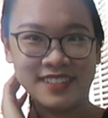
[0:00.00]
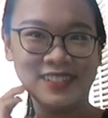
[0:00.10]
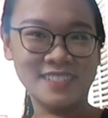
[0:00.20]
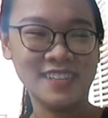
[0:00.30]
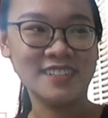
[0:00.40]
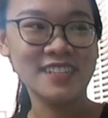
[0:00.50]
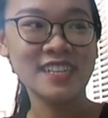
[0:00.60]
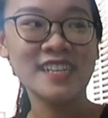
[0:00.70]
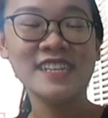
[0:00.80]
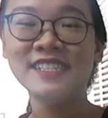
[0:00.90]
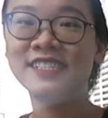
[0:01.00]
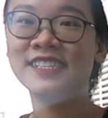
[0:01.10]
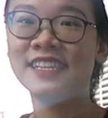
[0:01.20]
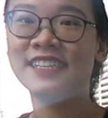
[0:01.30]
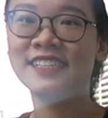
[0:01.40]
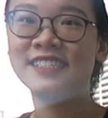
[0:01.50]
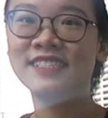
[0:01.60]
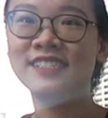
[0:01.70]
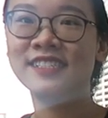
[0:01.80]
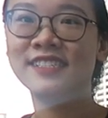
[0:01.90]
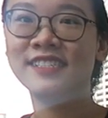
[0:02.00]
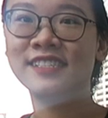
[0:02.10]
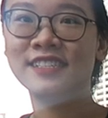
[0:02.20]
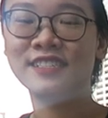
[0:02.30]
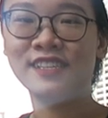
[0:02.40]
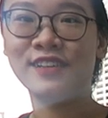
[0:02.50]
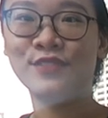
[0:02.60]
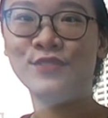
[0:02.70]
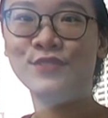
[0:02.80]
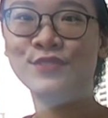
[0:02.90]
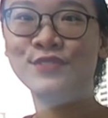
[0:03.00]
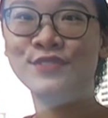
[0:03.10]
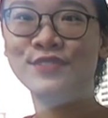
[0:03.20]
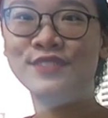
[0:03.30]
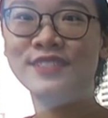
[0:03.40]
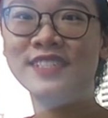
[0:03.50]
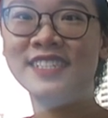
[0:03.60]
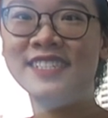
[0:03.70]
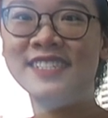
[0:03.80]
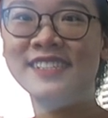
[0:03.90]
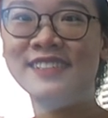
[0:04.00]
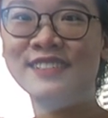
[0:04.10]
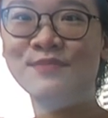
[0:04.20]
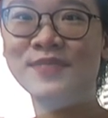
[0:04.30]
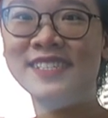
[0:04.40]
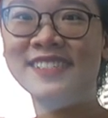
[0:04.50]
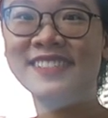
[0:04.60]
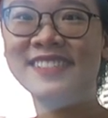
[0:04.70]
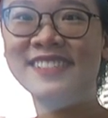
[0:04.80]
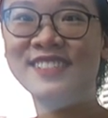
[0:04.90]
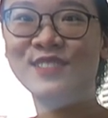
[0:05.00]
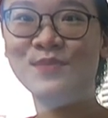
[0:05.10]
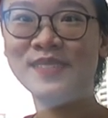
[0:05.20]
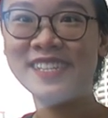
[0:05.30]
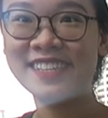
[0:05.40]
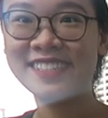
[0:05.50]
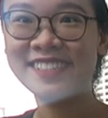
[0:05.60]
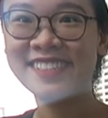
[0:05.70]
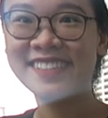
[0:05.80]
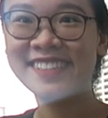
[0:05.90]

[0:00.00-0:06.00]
2 million, yeah. 60 is just mean 2 million?